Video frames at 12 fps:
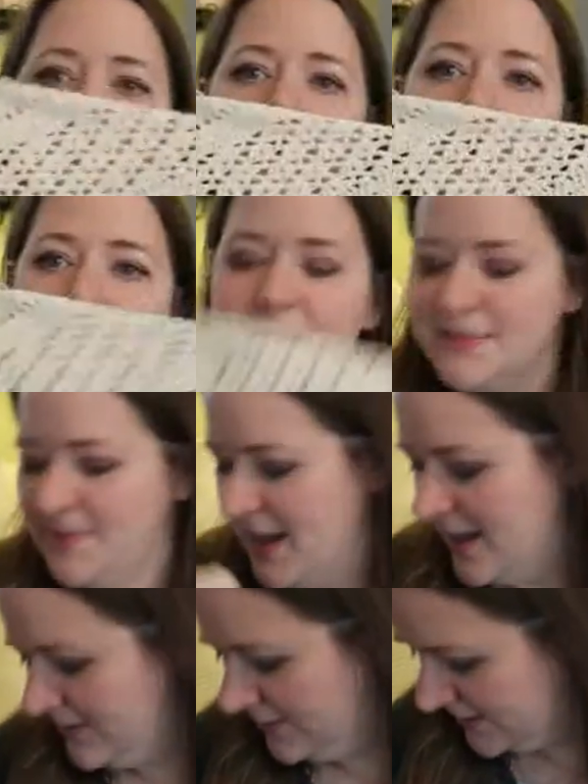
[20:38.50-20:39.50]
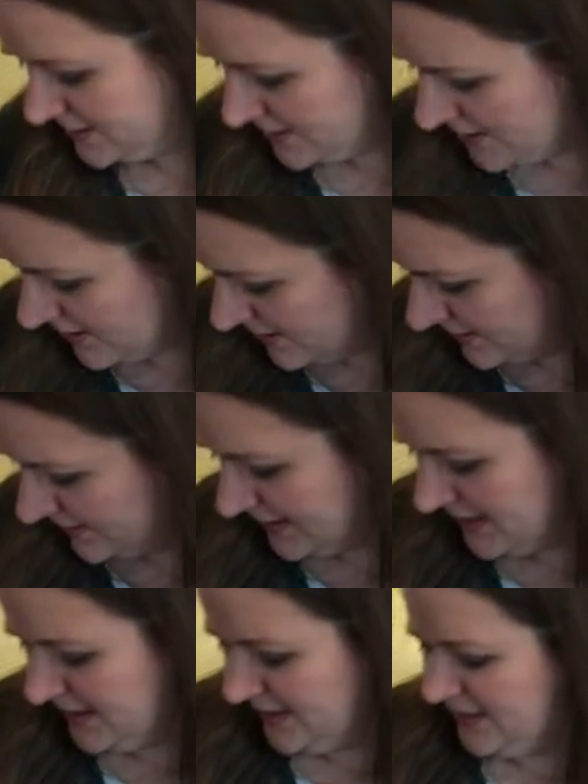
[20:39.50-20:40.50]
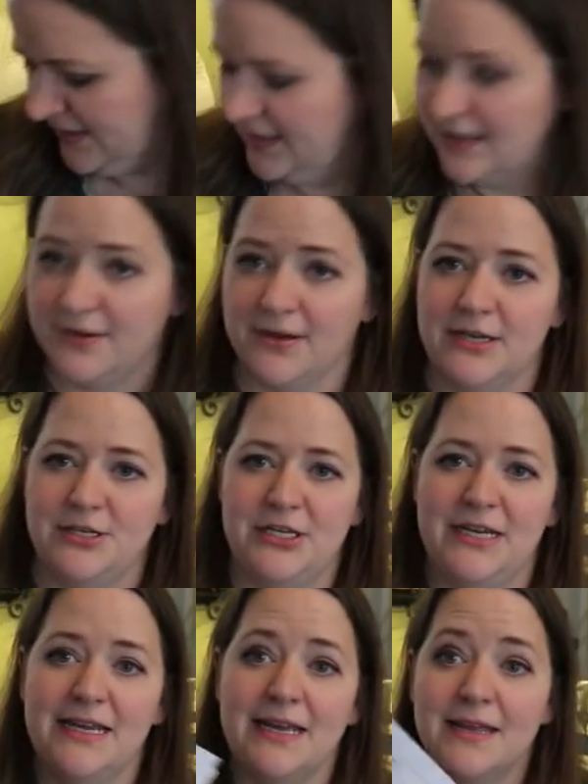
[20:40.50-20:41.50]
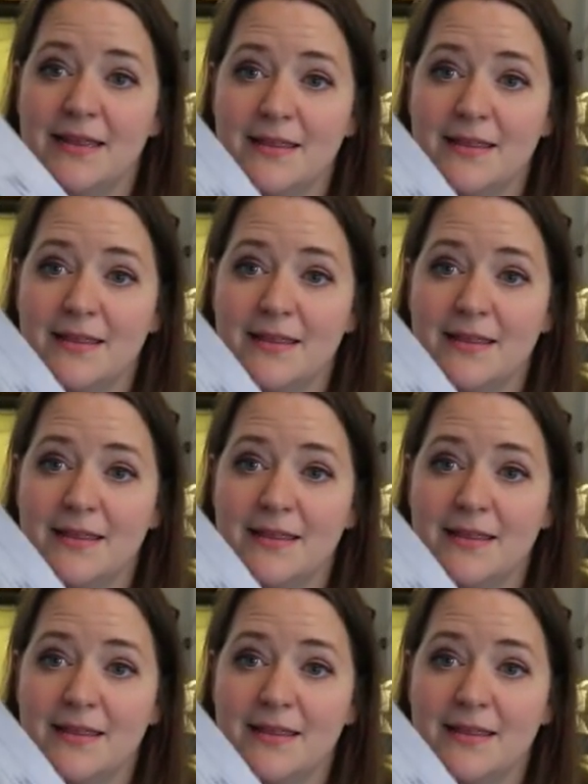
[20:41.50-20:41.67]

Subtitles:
And this pattern is called Erigeneia.